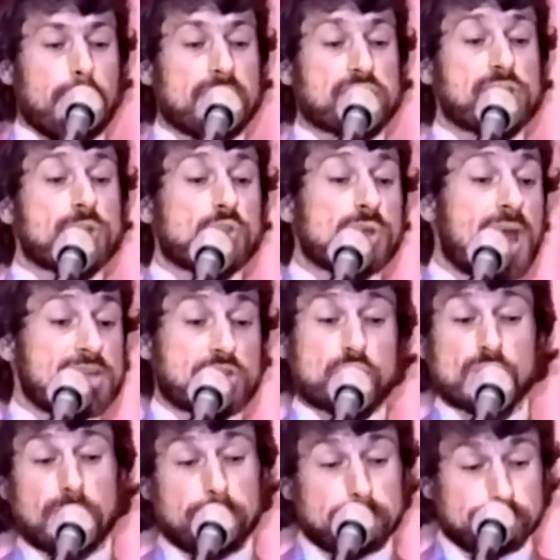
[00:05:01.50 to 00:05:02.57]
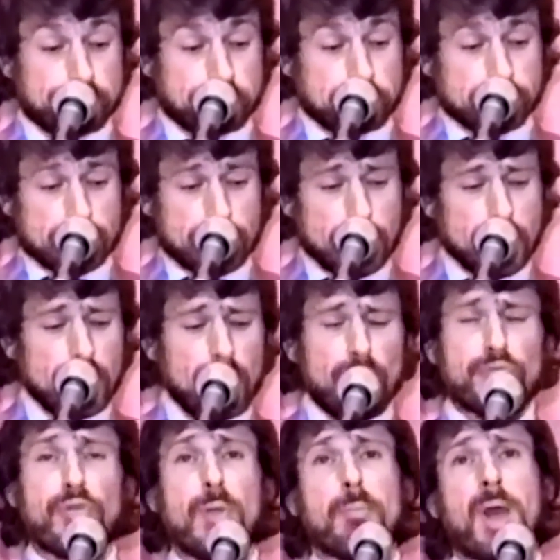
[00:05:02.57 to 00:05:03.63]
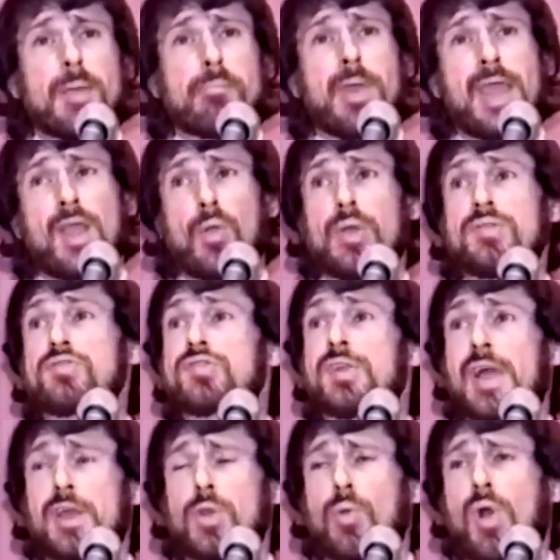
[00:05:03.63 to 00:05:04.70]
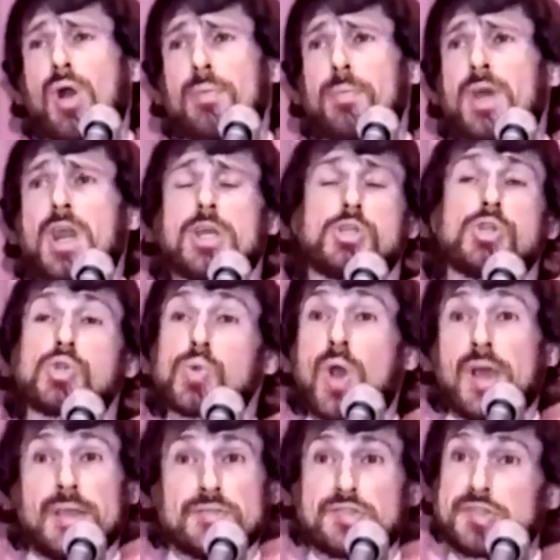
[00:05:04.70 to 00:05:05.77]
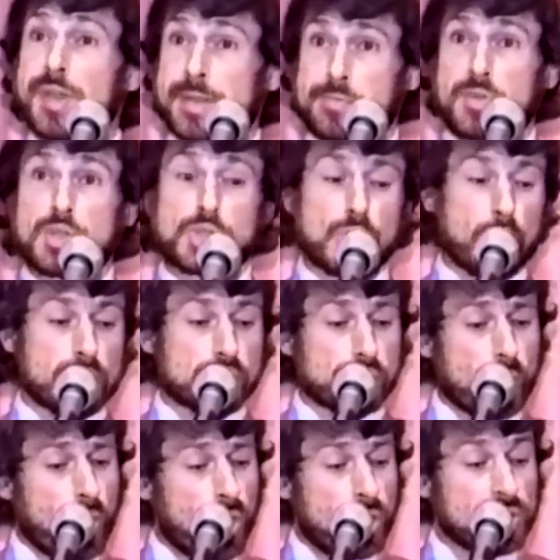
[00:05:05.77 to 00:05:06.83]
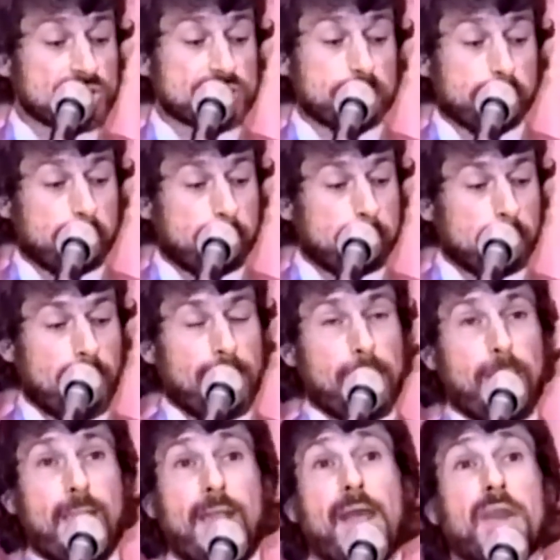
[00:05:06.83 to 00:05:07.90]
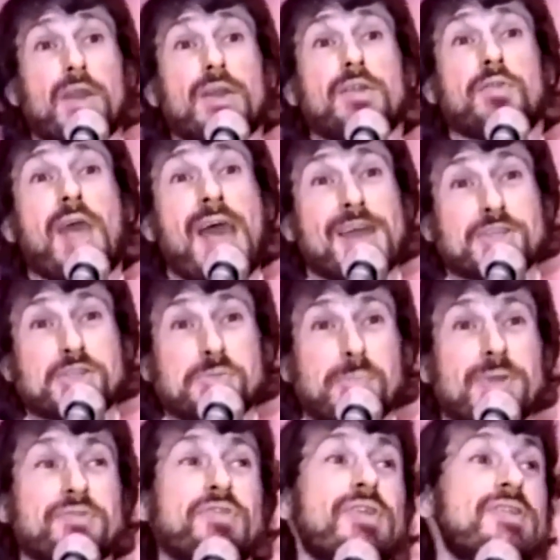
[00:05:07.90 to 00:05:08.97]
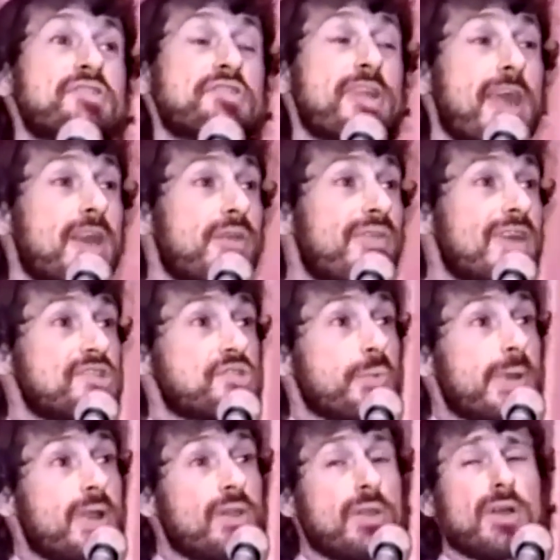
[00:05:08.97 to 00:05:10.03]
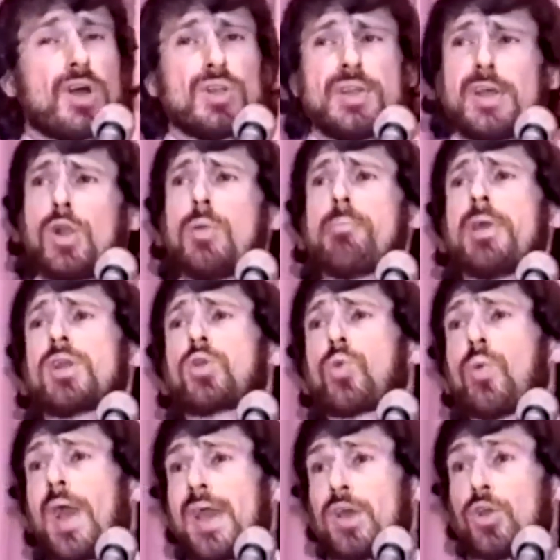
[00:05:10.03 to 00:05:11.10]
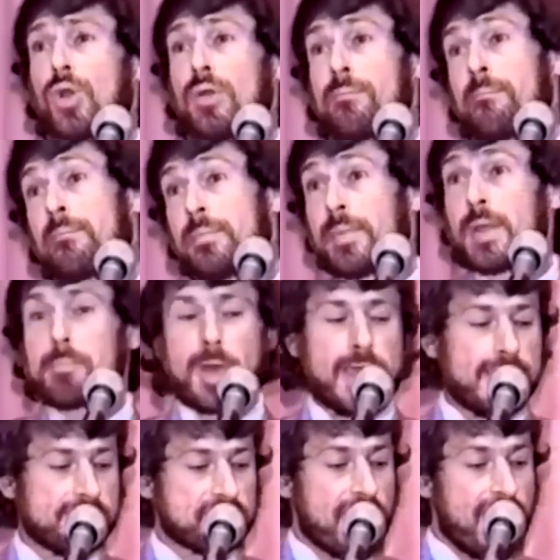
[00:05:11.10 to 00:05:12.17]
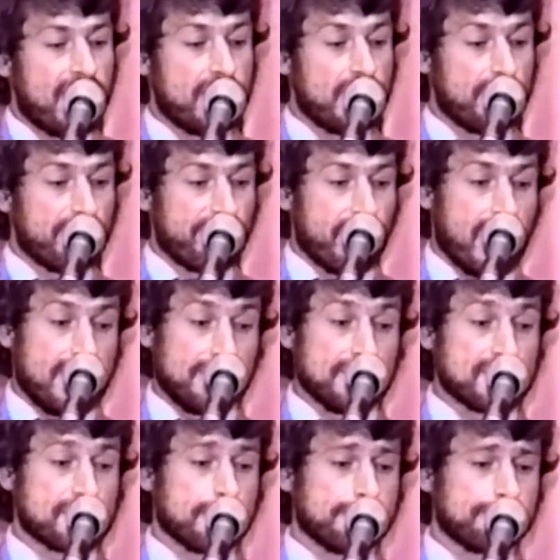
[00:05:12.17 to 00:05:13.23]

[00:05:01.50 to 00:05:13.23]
a suggestion from my parents later on that I should try and stick to Jewish girls, and an attachment to the State of Israel a little bit greater than my Italian friends.